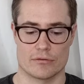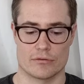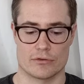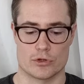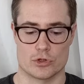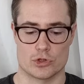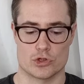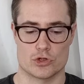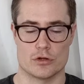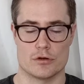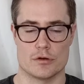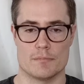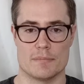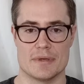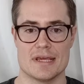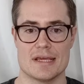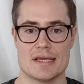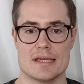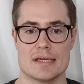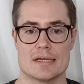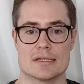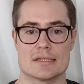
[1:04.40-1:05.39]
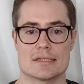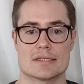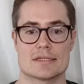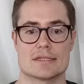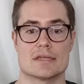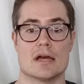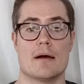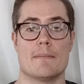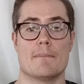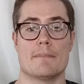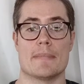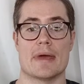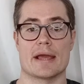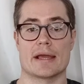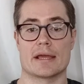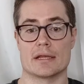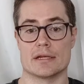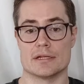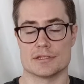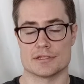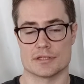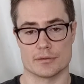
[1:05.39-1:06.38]
there should be some
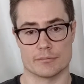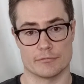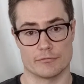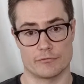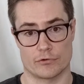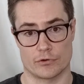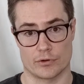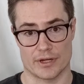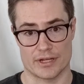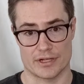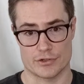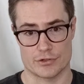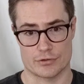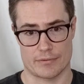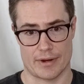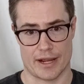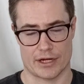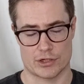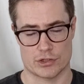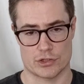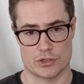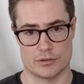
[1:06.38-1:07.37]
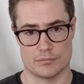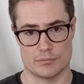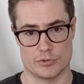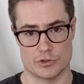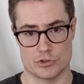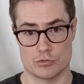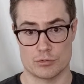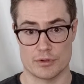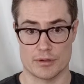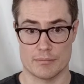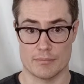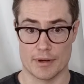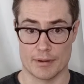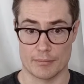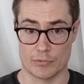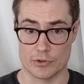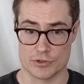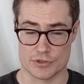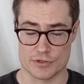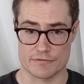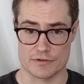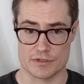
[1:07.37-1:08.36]
mechanism for interaction between
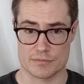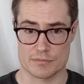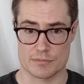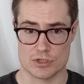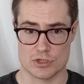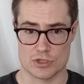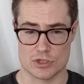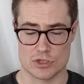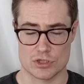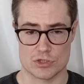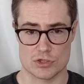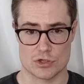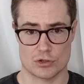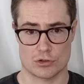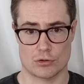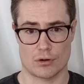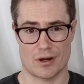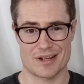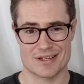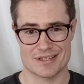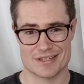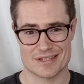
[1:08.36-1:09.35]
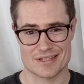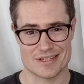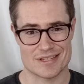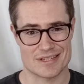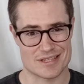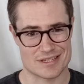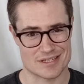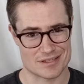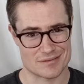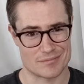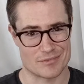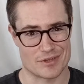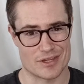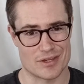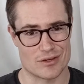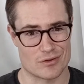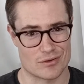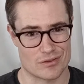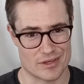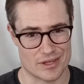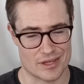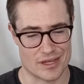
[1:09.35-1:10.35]
members of the species across the system that
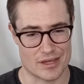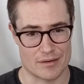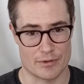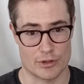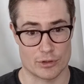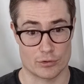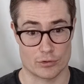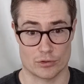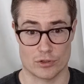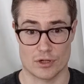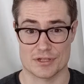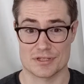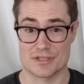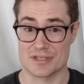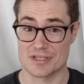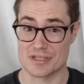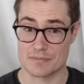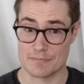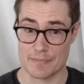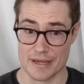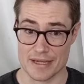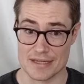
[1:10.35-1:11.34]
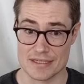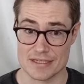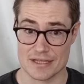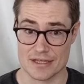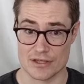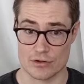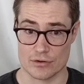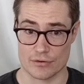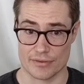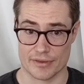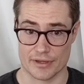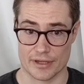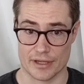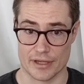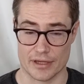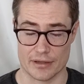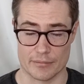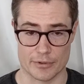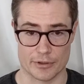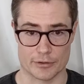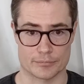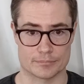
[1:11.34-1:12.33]
you're thinking about or across the space that you're
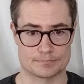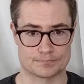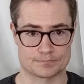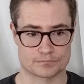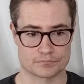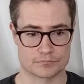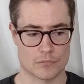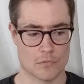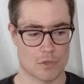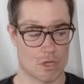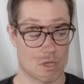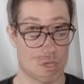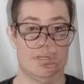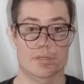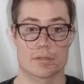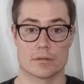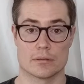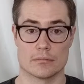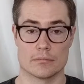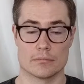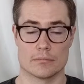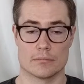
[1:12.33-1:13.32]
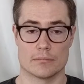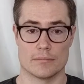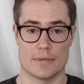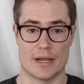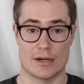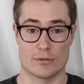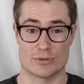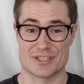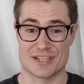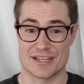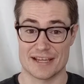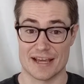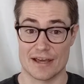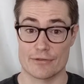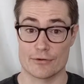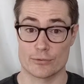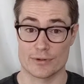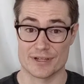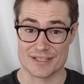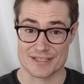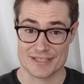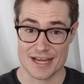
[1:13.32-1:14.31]
thinking about. Now,
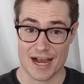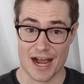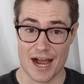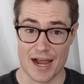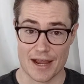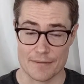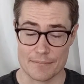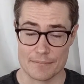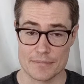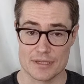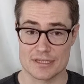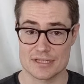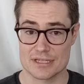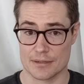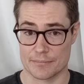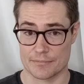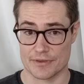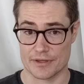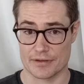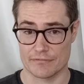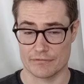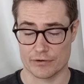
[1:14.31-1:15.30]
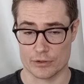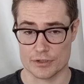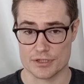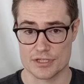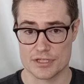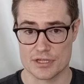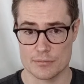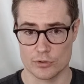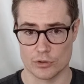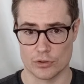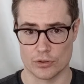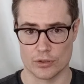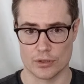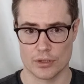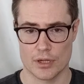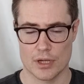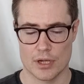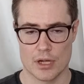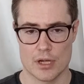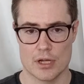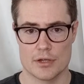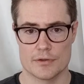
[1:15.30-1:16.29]
together in time means something very similar.
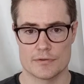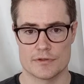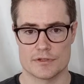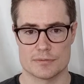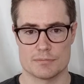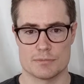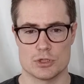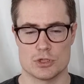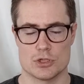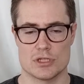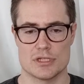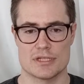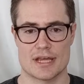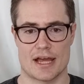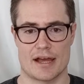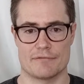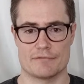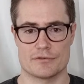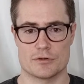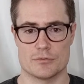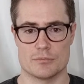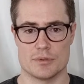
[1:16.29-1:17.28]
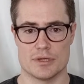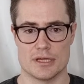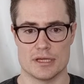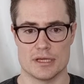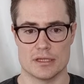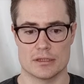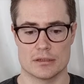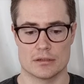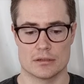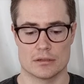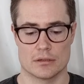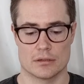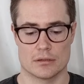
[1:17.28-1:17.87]
The species have to be